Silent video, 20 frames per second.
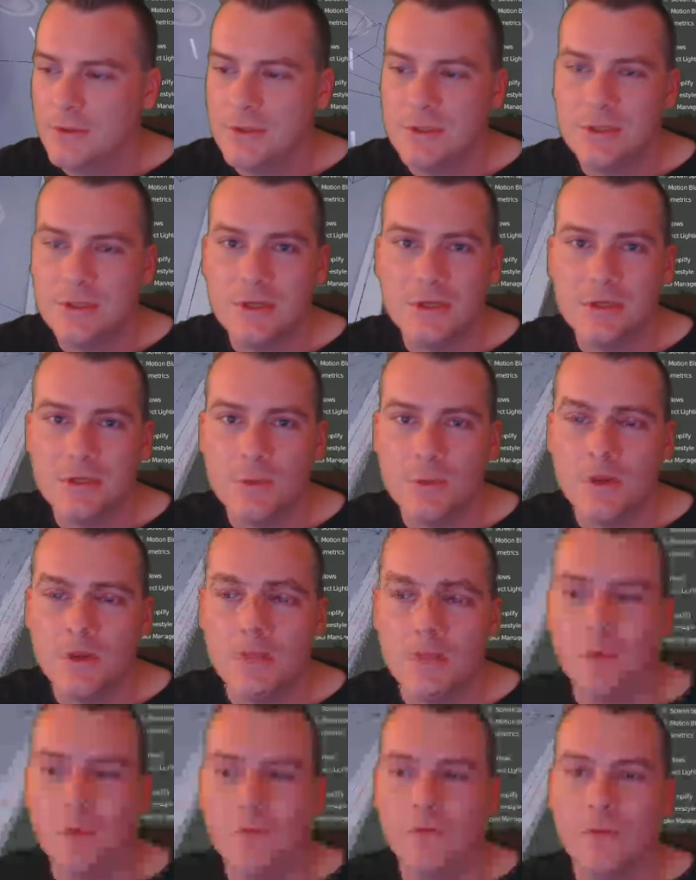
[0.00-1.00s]
just so we can
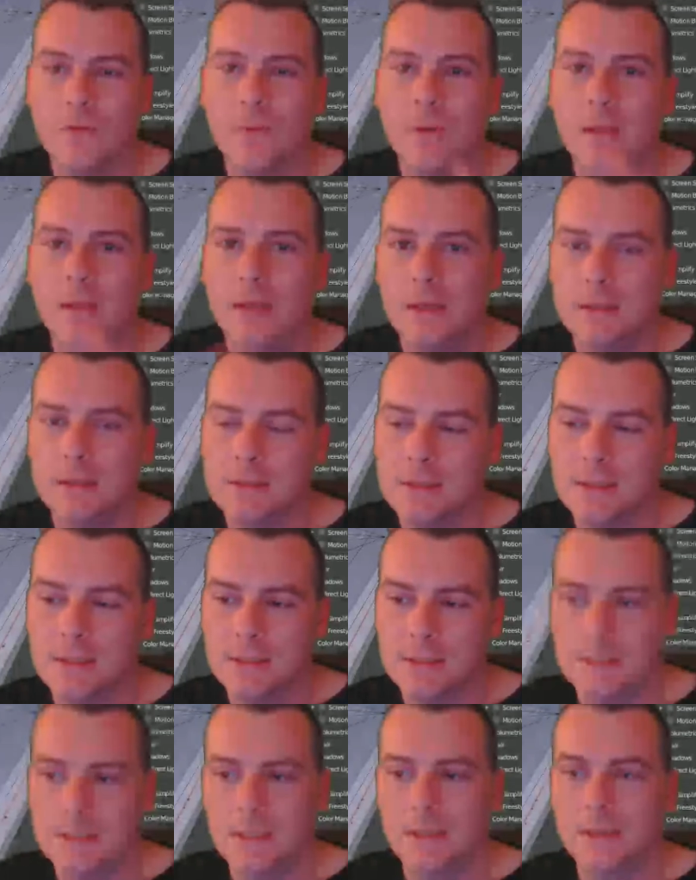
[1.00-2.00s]
move them into the
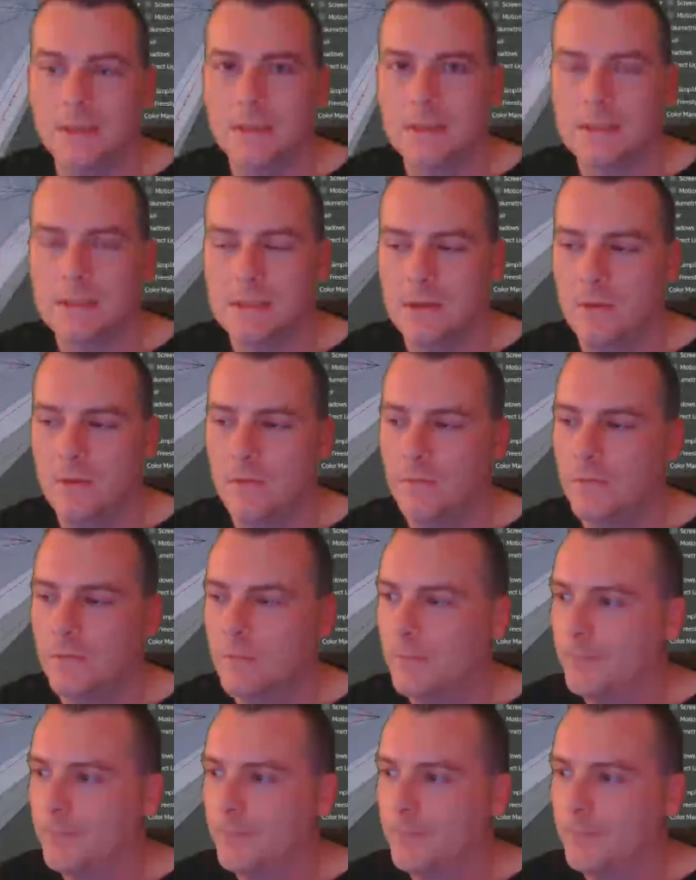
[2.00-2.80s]
scene itself.